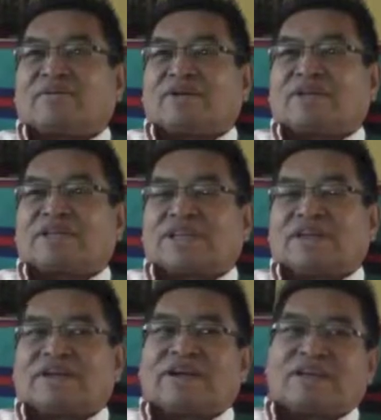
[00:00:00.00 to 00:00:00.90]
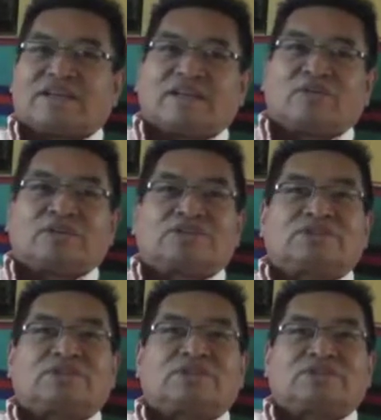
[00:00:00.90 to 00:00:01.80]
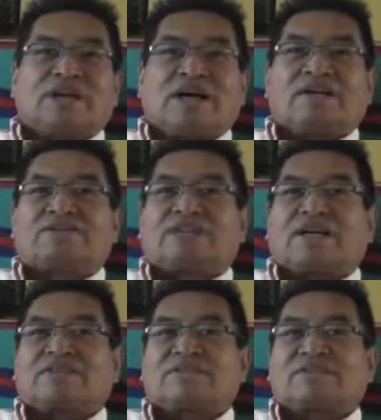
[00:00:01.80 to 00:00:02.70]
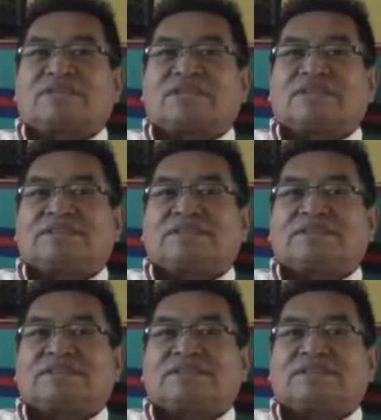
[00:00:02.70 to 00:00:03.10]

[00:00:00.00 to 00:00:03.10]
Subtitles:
worked a year at Little Wound School in Kyle, South Dakota.